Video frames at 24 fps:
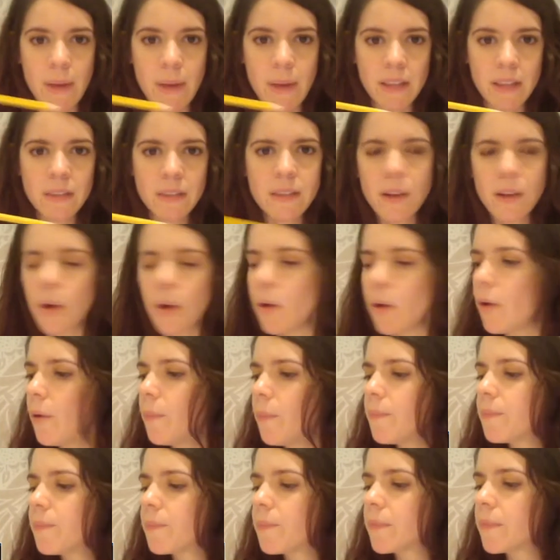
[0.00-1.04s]
pencil,
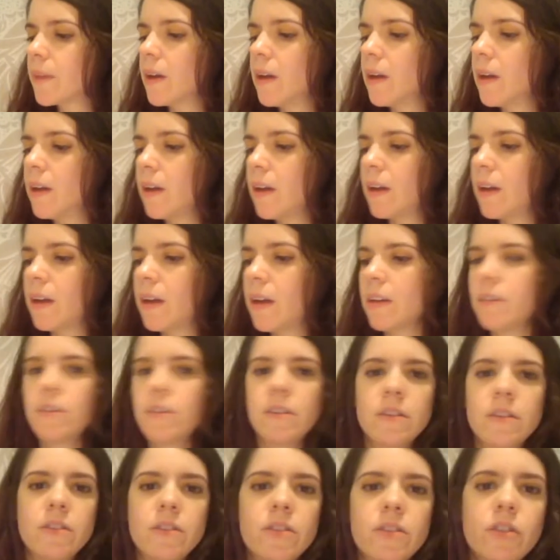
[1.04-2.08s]

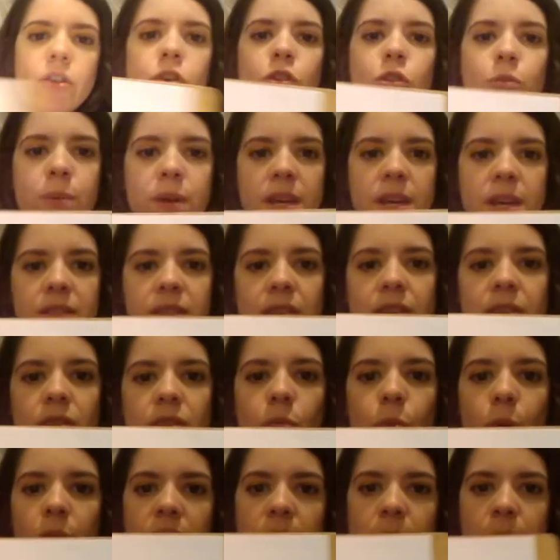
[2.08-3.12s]
2 pieces of
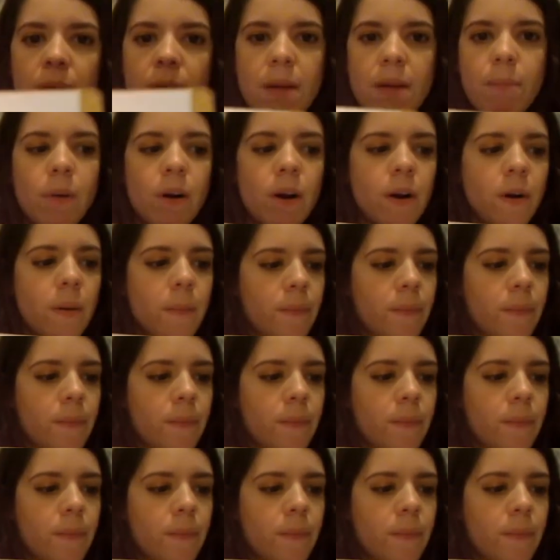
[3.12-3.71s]
white paper,